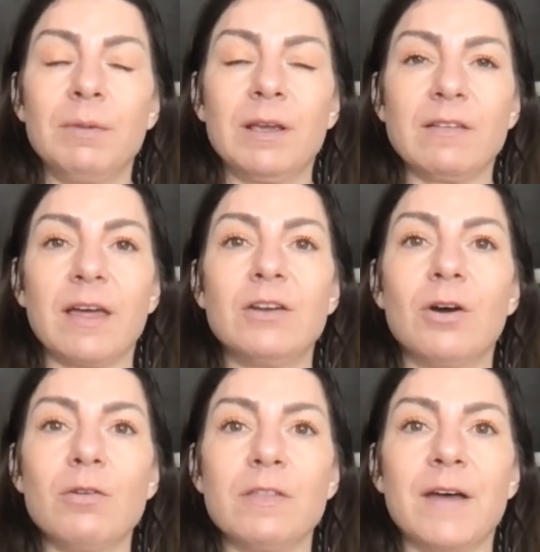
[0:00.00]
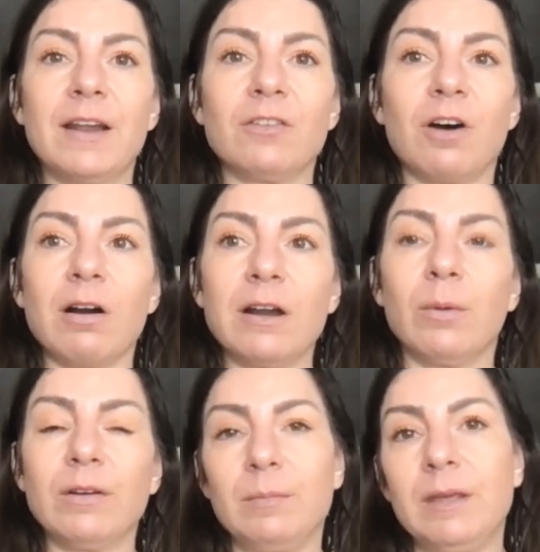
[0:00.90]
because I know that that is already
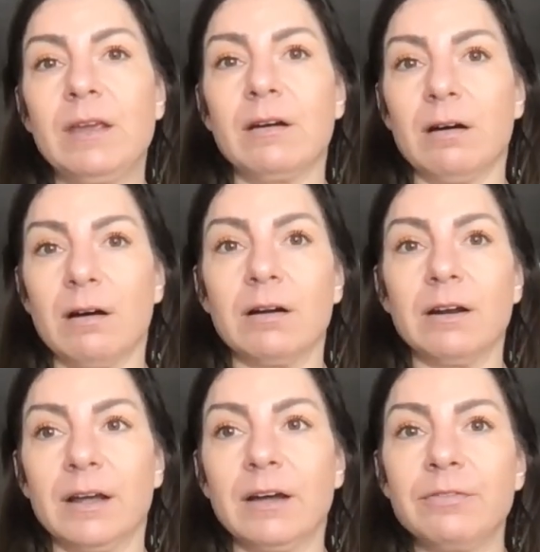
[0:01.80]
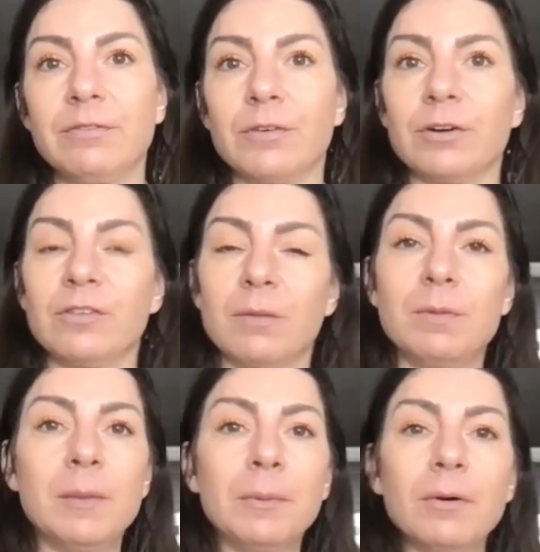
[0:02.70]
going to be hard enough for
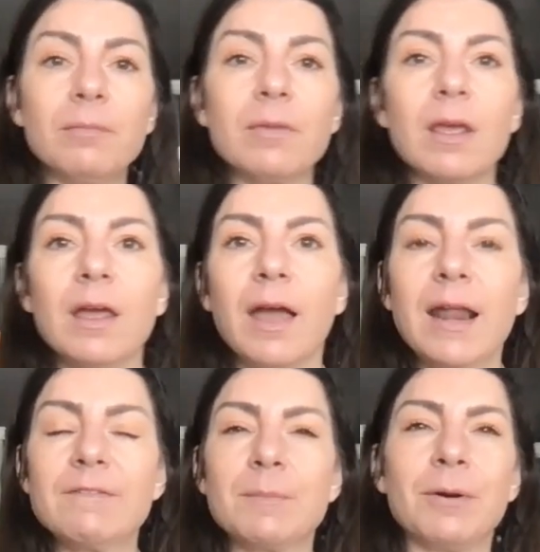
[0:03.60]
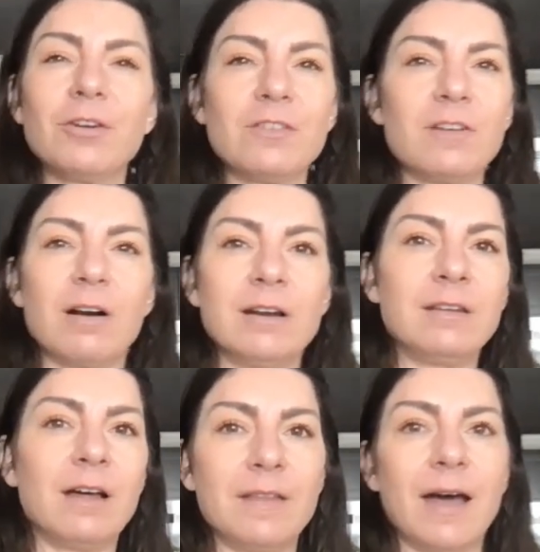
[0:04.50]
some people. And if a person's already
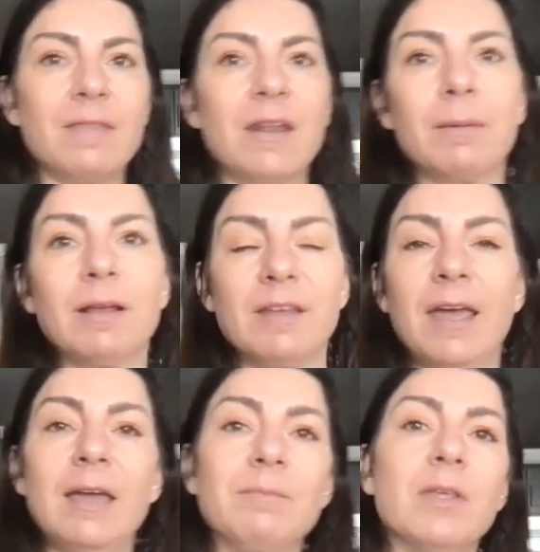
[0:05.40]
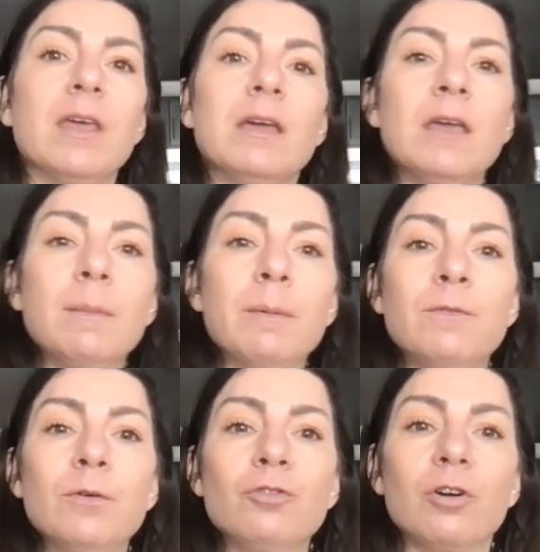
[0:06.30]
done that, then I might say, hey, keep a
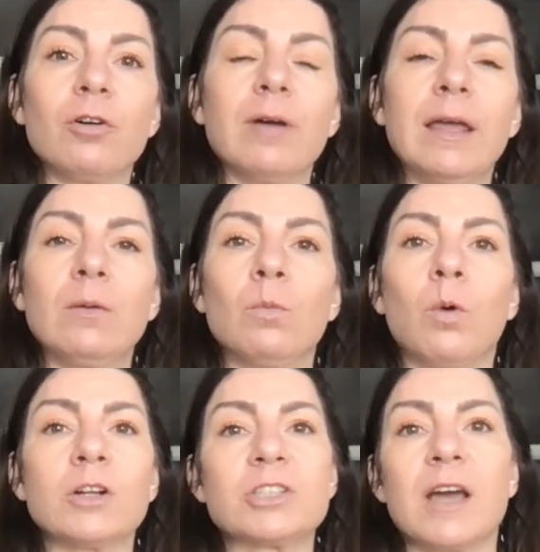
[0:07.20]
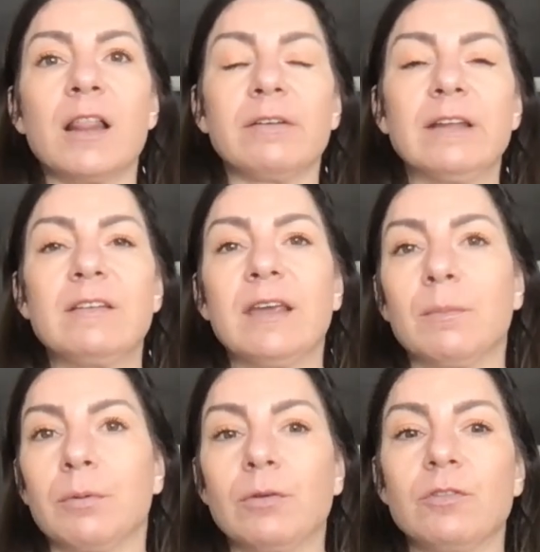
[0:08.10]
food journal and watch calorie intake
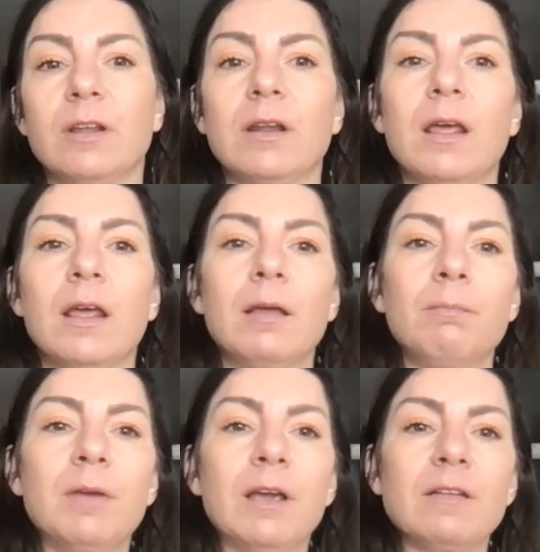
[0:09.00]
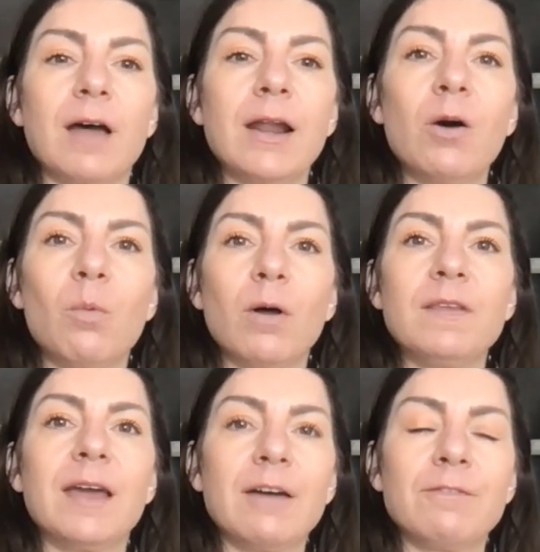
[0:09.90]
and protein because I don't want
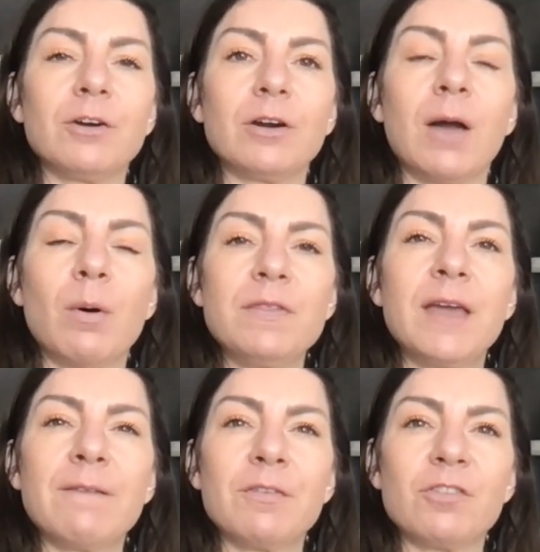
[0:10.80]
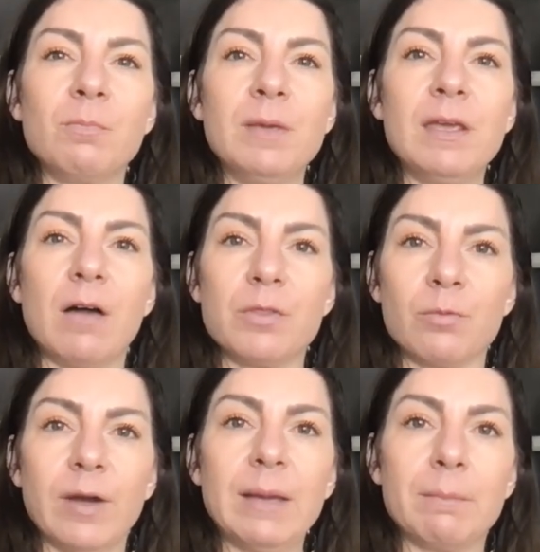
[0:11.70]
the effort. I want the effort to be on
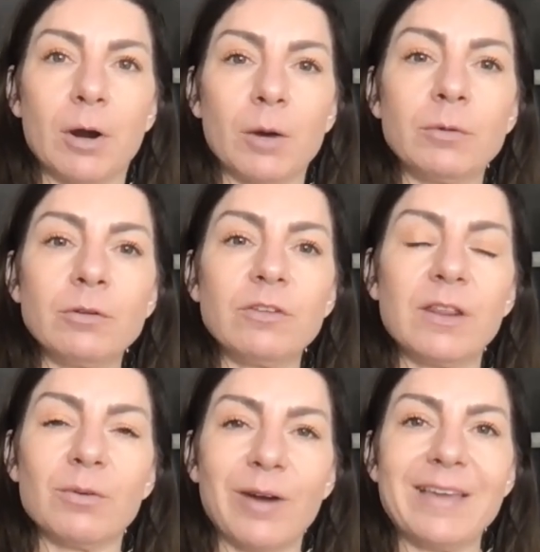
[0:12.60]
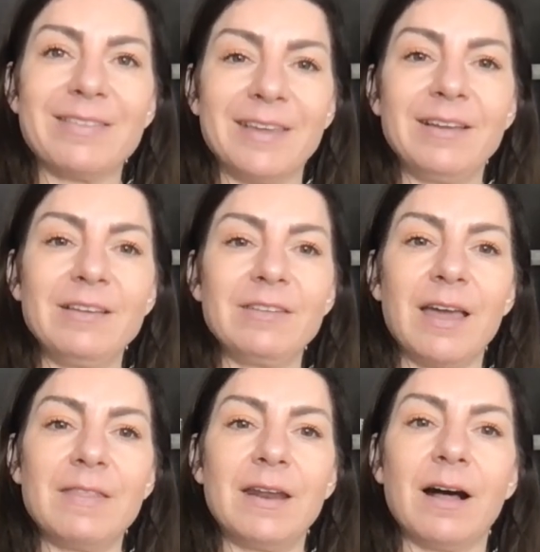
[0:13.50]
the right marbles and the right things
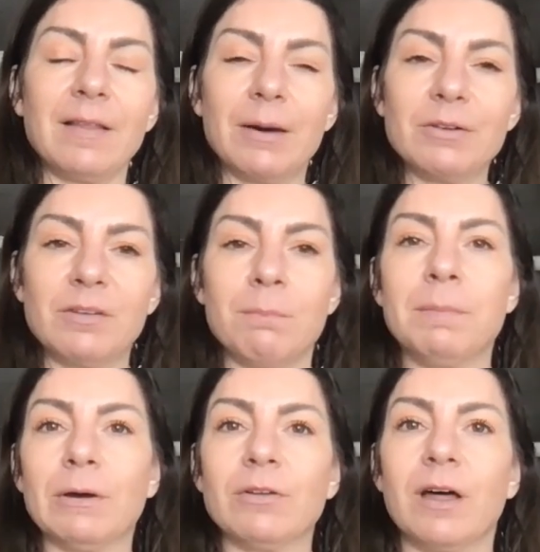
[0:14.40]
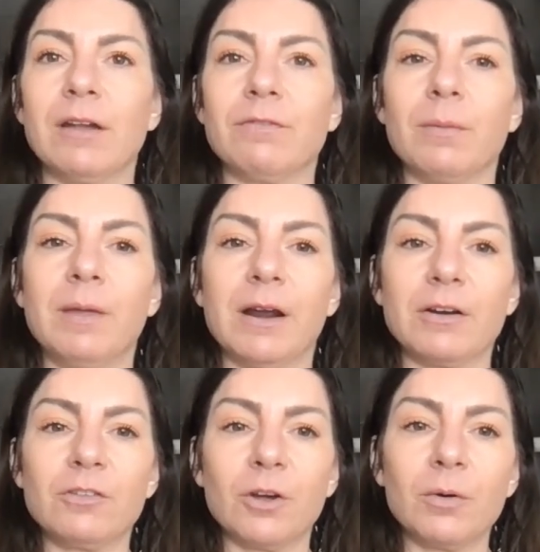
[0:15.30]
and then allow it to build on from
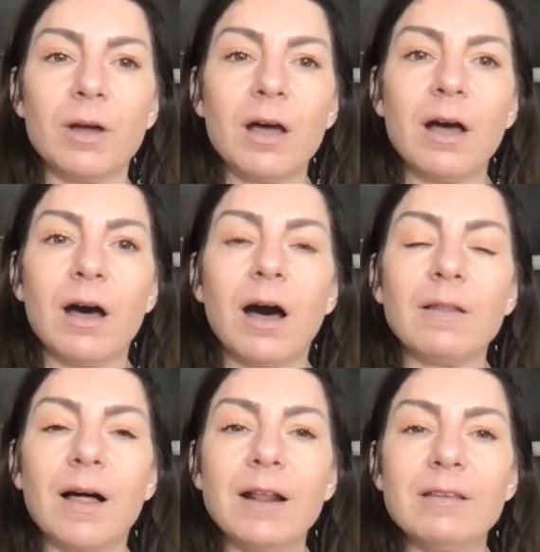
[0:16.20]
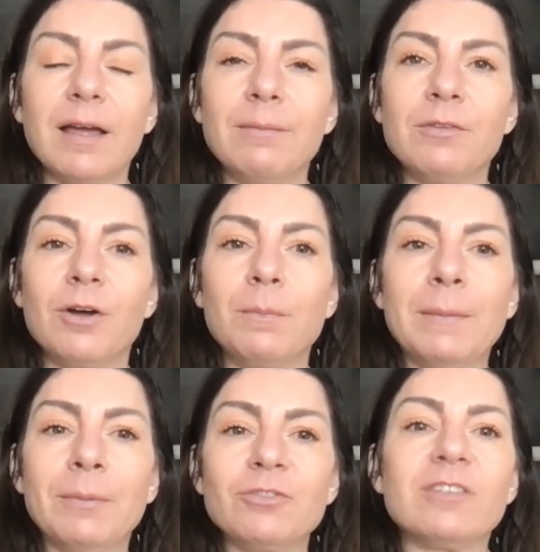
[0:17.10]
there. So, a lot of times, though,
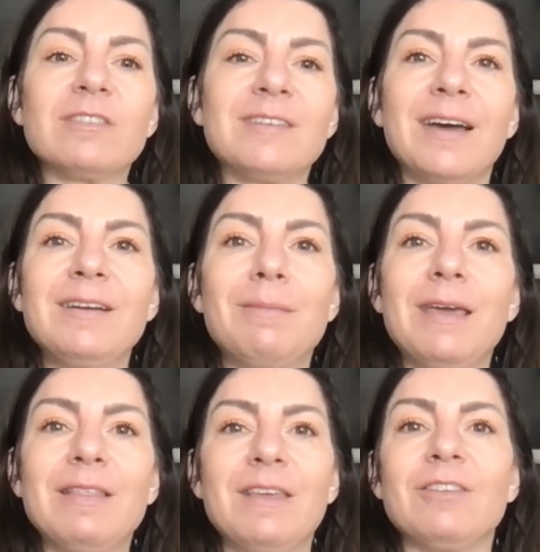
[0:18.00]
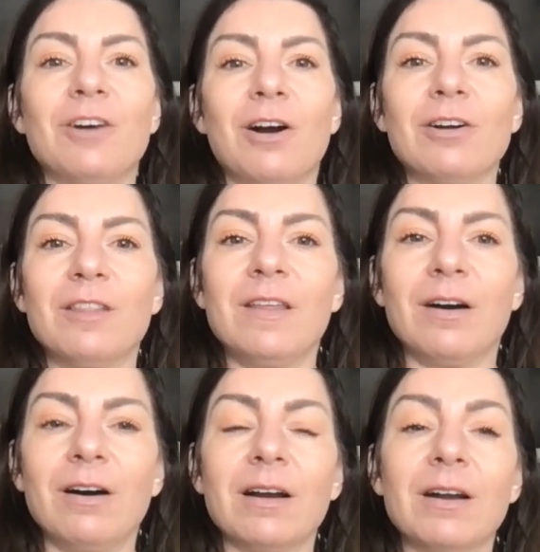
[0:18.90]
people just tend to make things harder than they
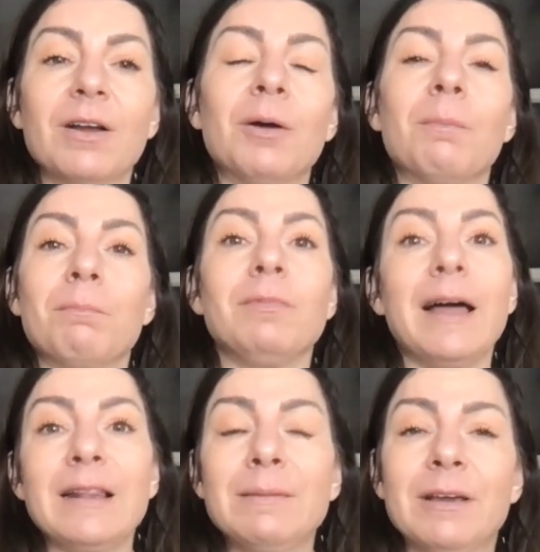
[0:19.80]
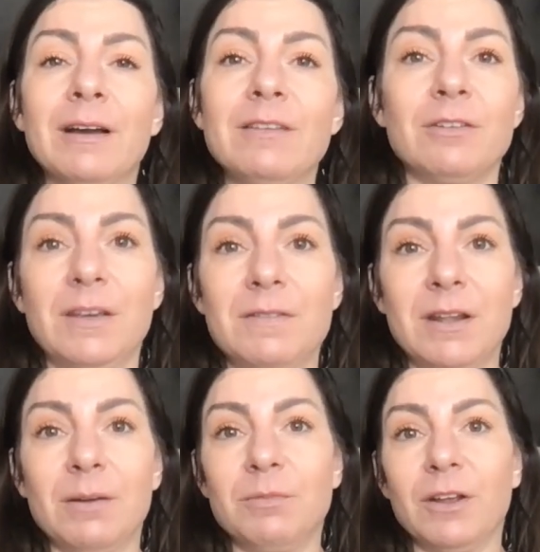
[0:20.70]
are, likely because they're
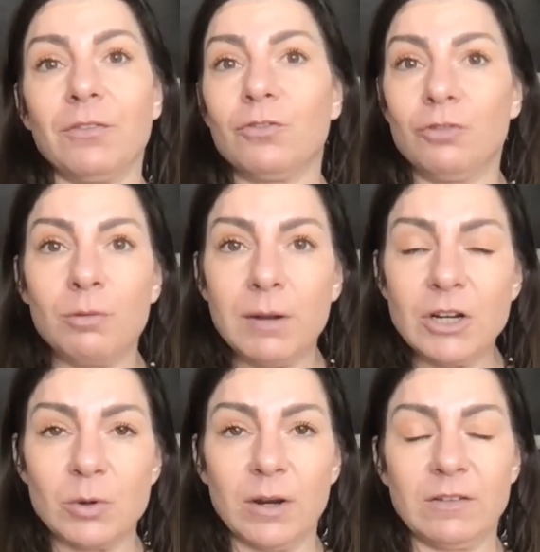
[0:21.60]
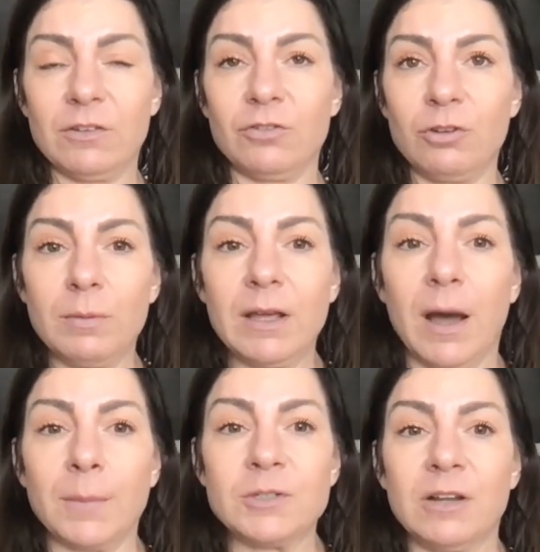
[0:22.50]
giving themselves too many choices or too many
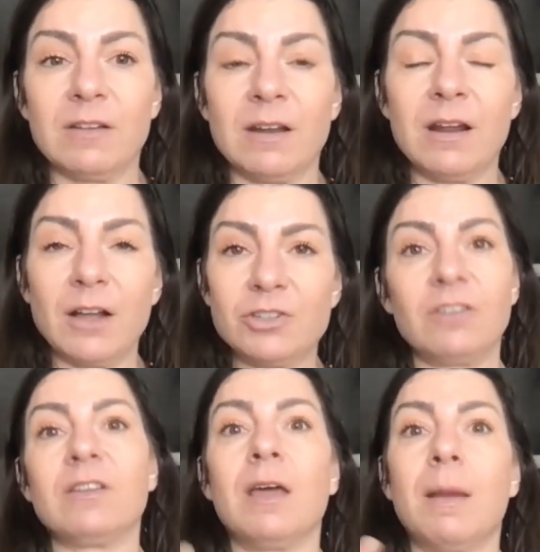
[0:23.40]
options and not just